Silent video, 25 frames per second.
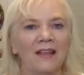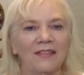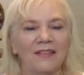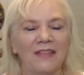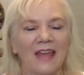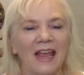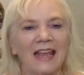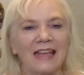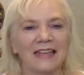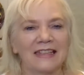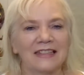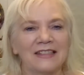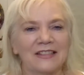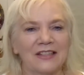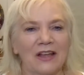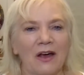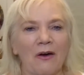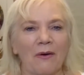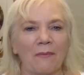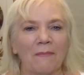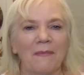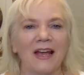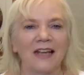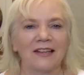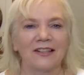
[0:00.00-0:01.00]
Thanks
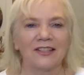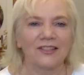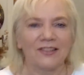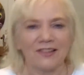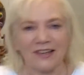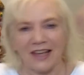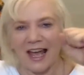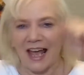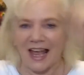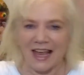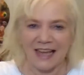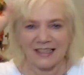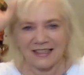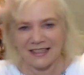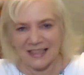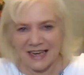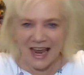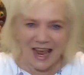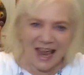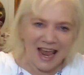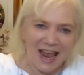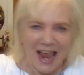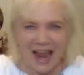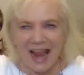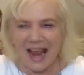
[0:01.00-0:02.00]
so much, you guys.
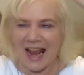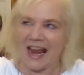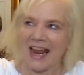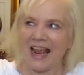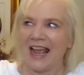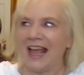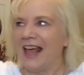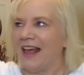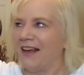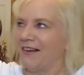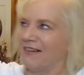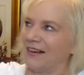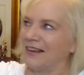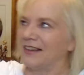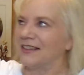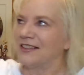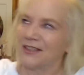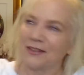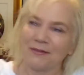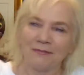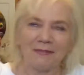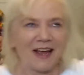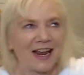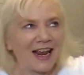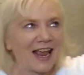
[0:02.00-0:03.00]
Yay! I'm
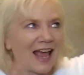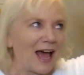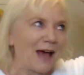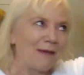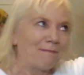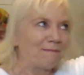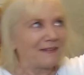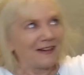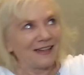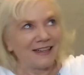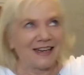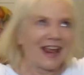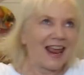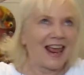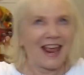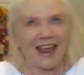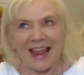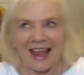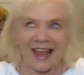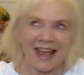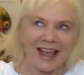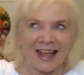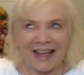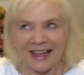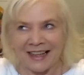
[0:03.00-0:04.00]
doing my happy
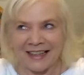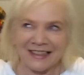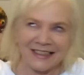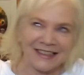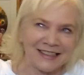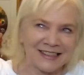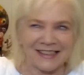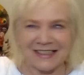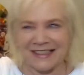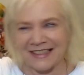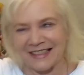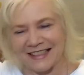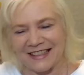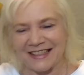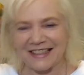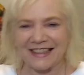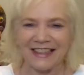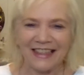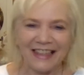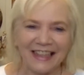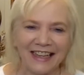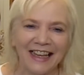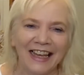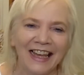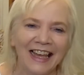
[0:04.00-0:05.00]
dance.
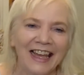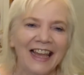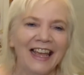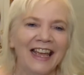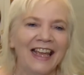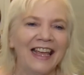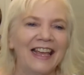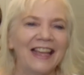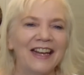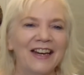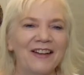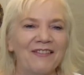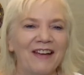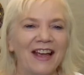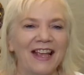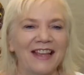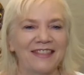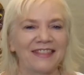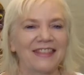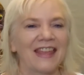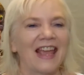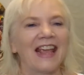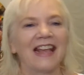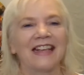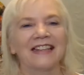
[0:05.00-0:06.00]

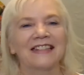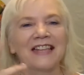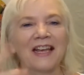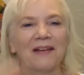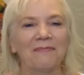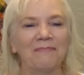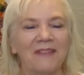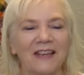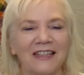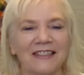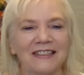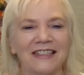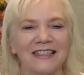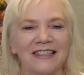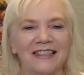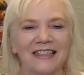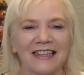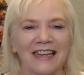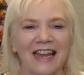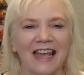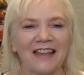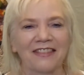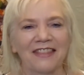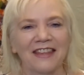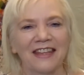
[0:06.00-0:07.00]
Anyway, thanks. I mentioned
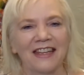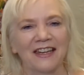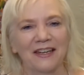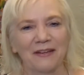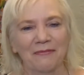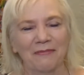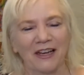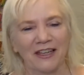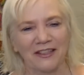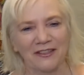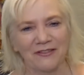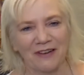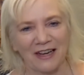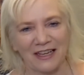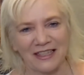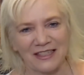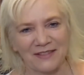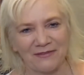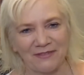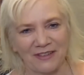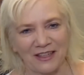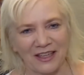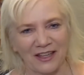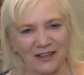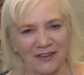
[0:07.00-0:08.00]
it at the end of my
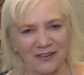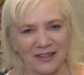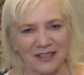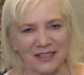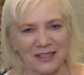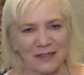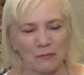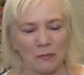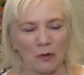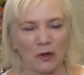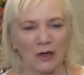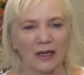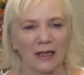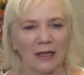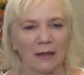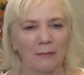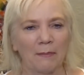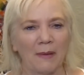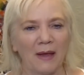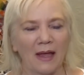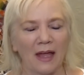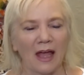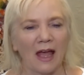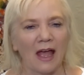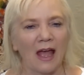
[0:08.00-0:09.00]
Twice video this morning,
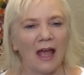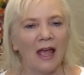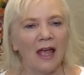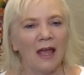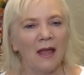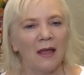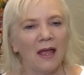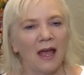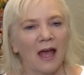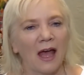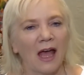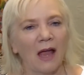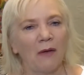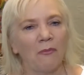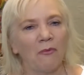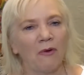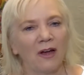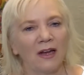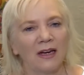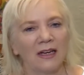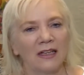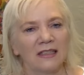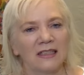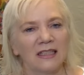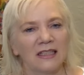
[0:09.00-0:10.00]
but I
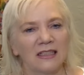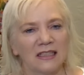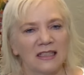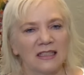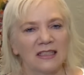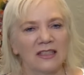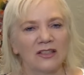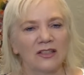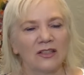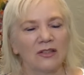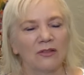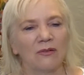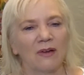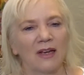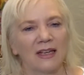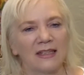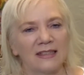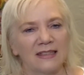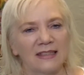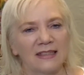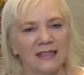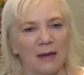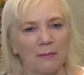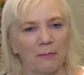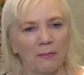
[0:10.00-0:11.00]
wanted to just do a
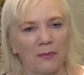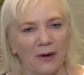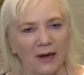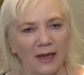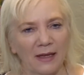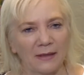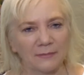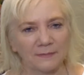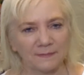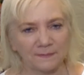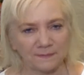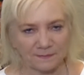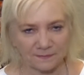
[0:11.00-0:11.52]
separate